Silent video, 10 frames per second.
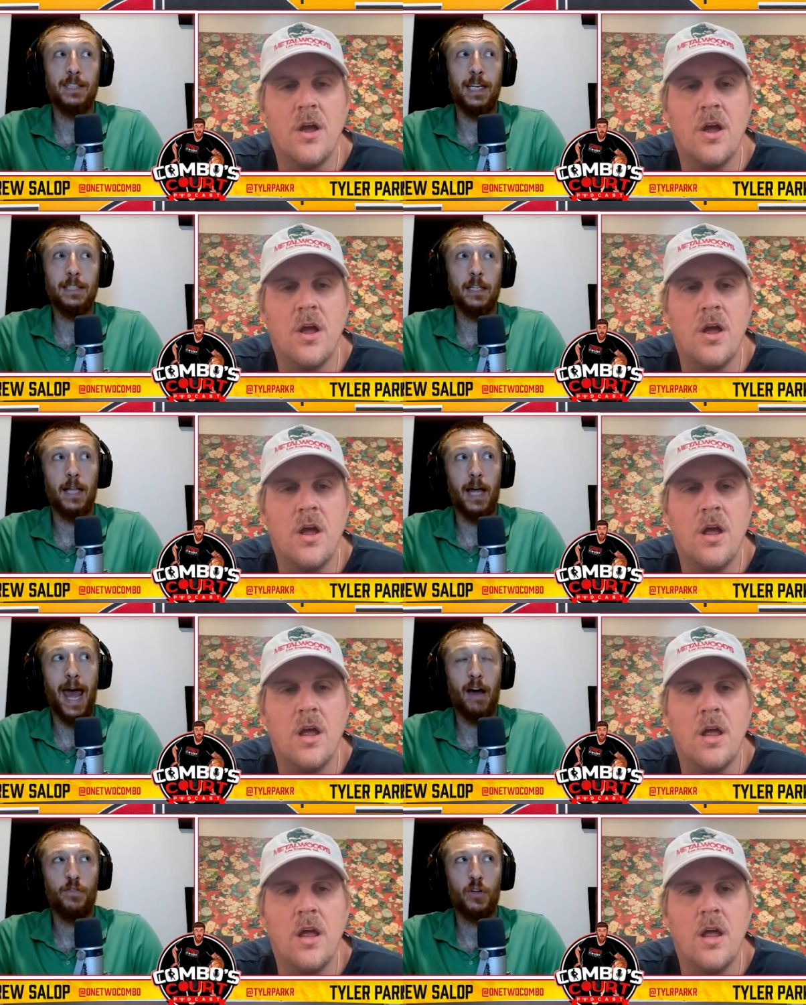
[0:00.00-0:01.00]
Speaker 1: season
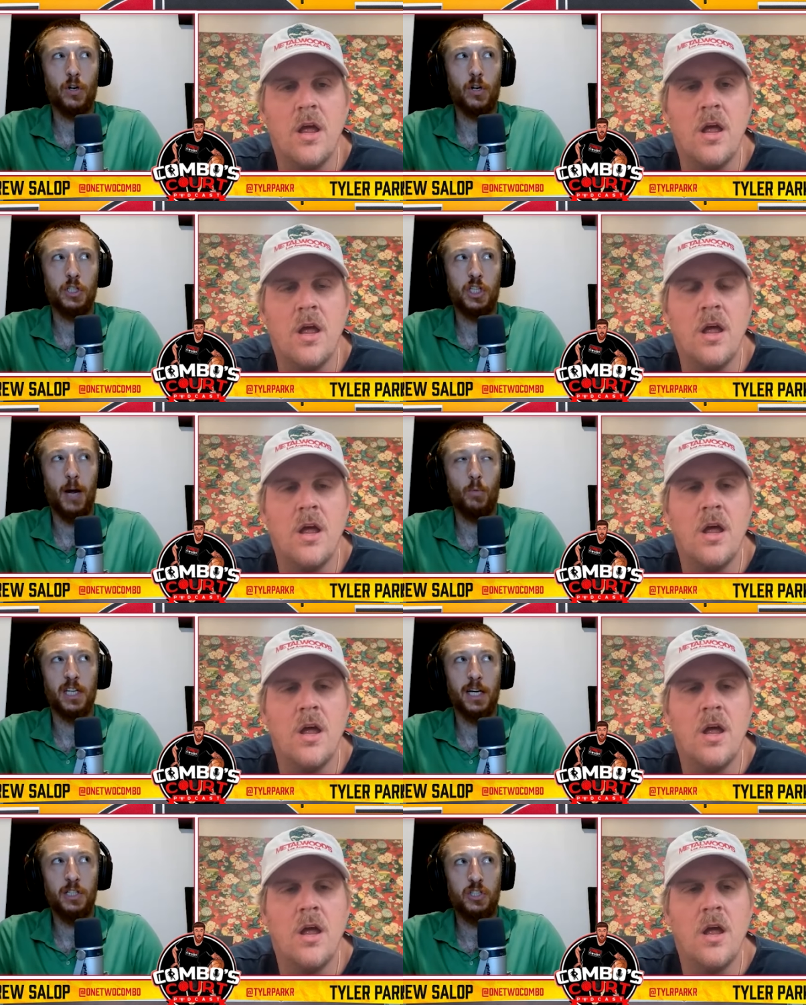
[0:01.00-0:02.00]
after Chet was
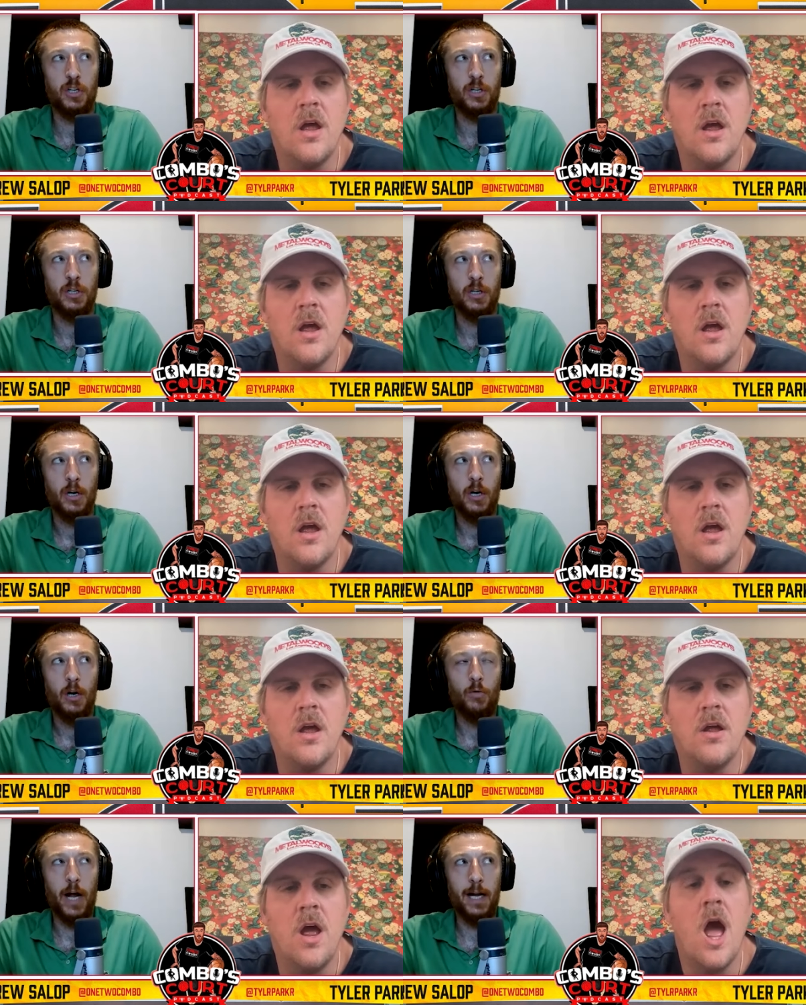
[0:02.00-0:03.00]
injured,
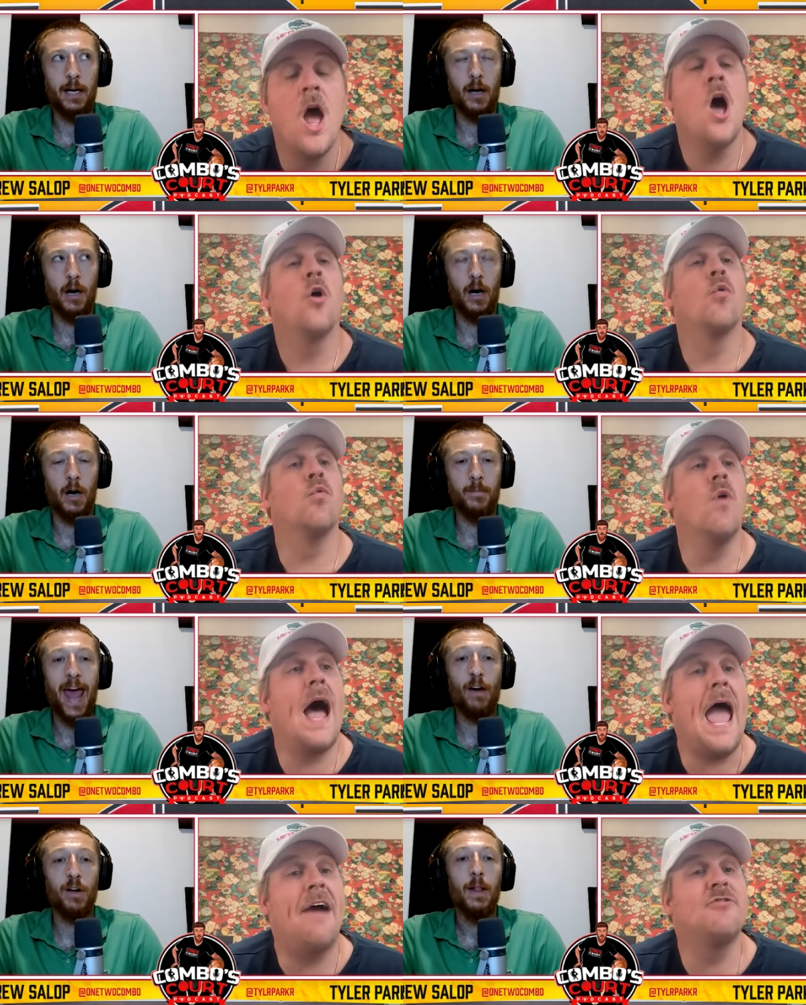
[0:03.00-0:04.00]
right? Um, right
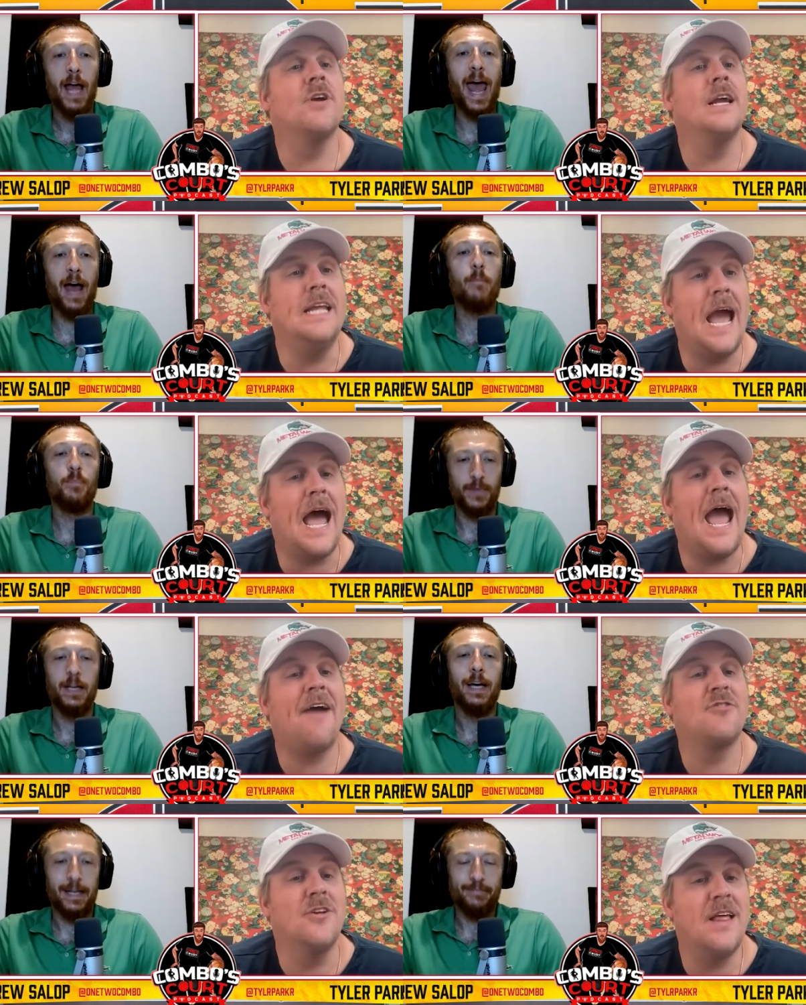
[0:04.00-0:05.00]
after, after and, yeah,
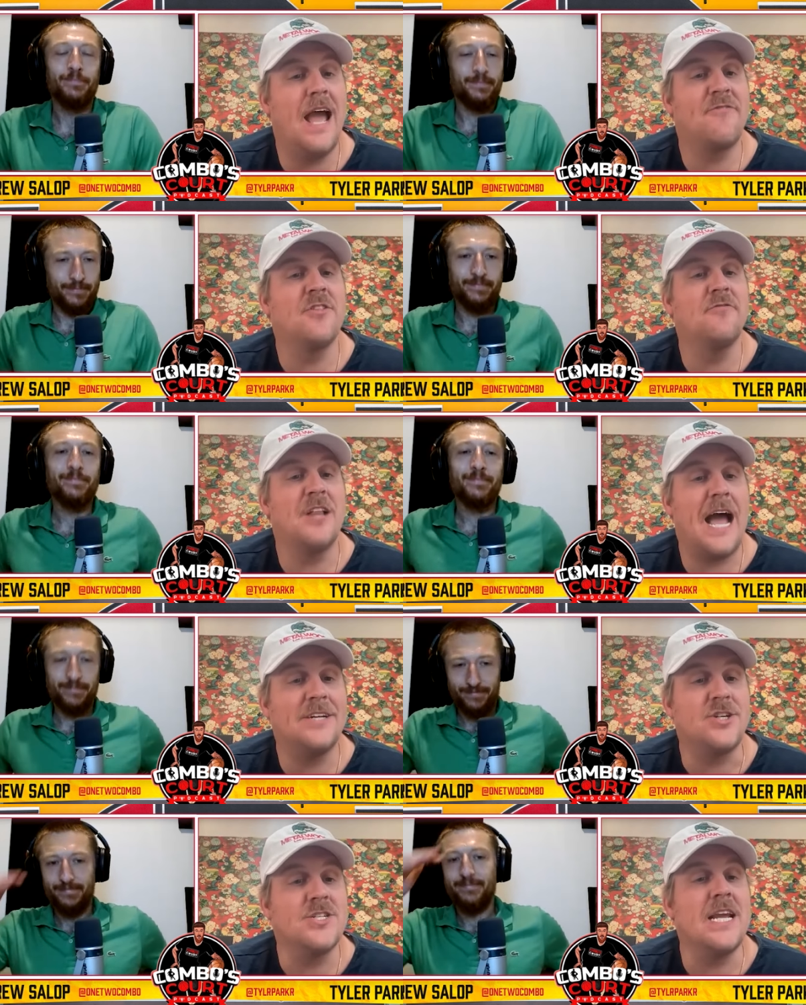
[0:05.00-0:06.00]
Speaker 2: after after the
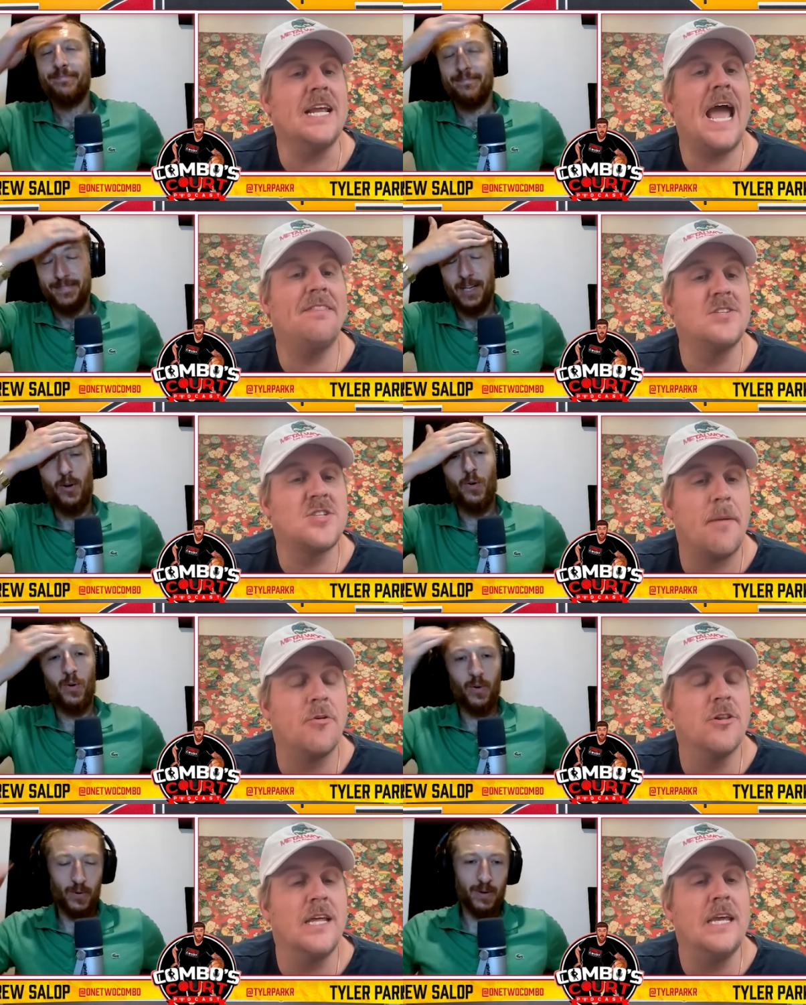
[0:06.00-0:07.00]
flashes, he had had the summer
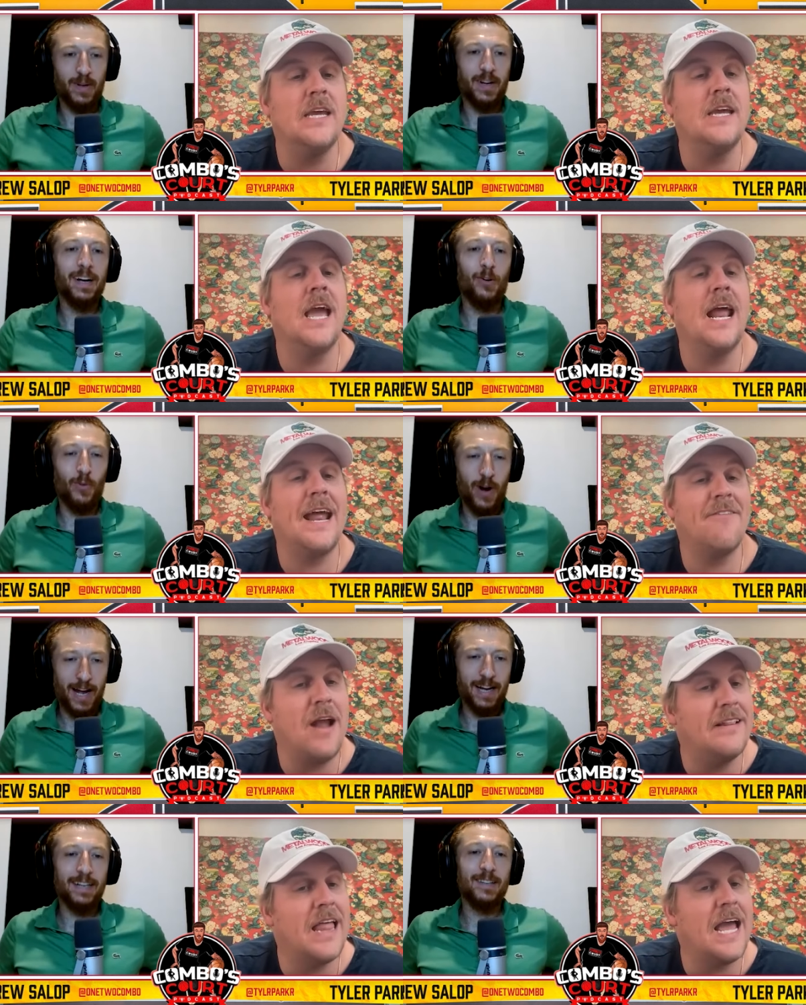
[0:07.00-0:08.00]
league and right.
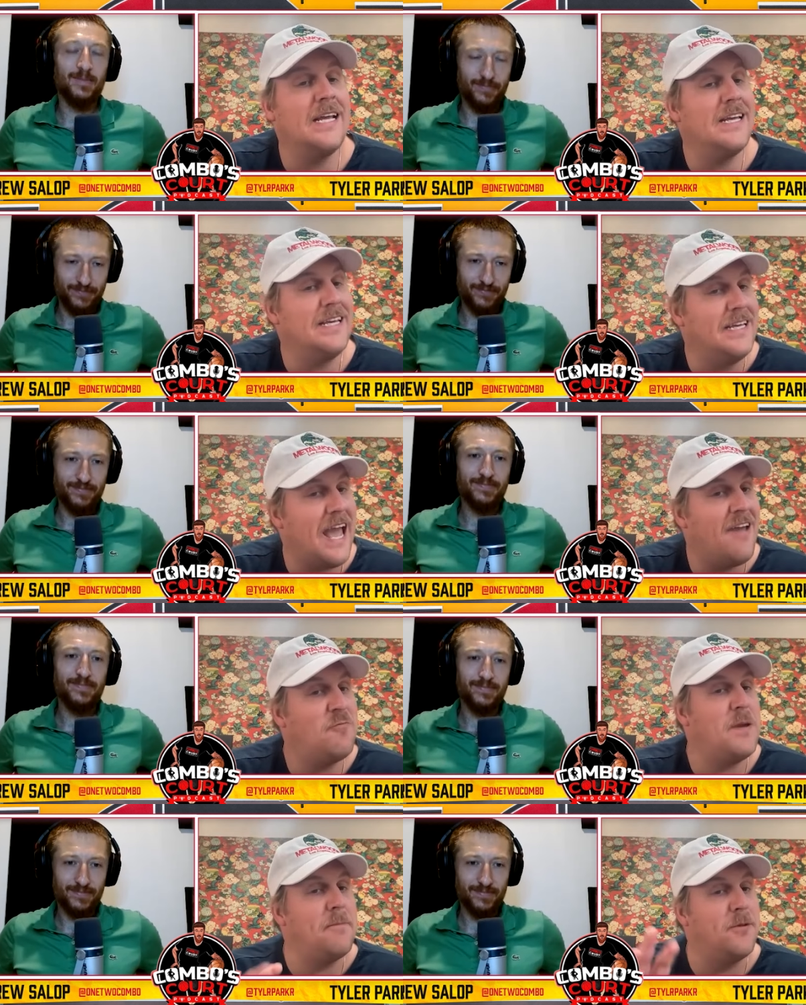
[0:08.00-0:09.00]
and like gave
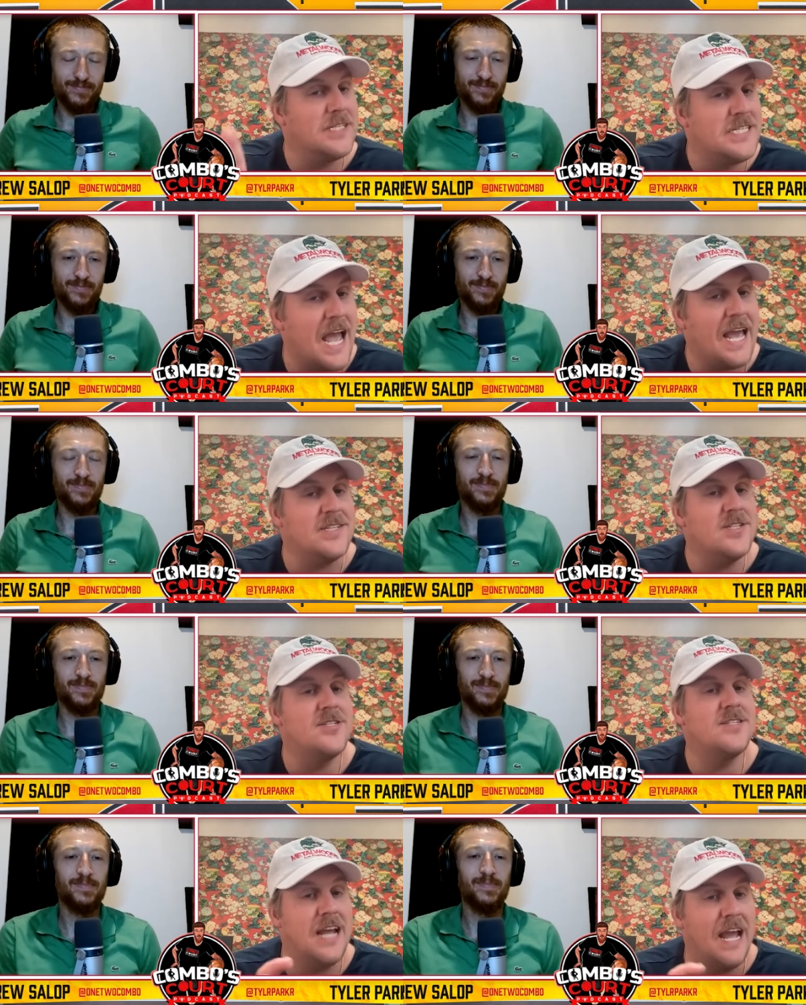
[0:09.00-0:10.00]
people a
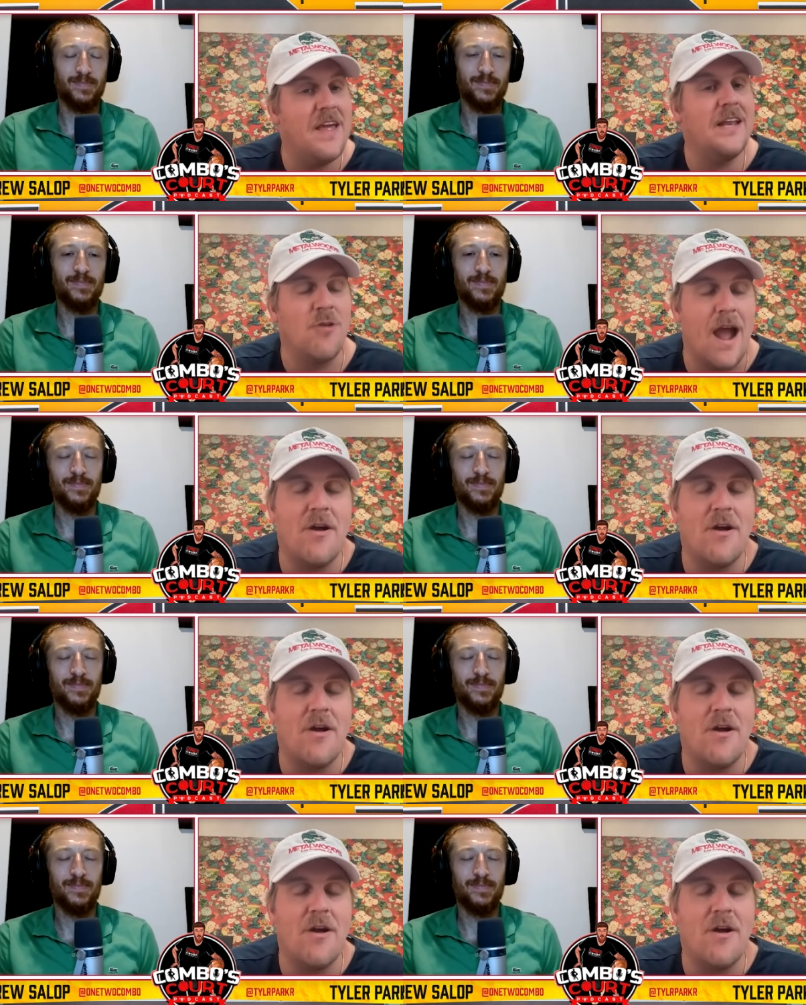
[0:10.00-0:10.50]
taste, and then right,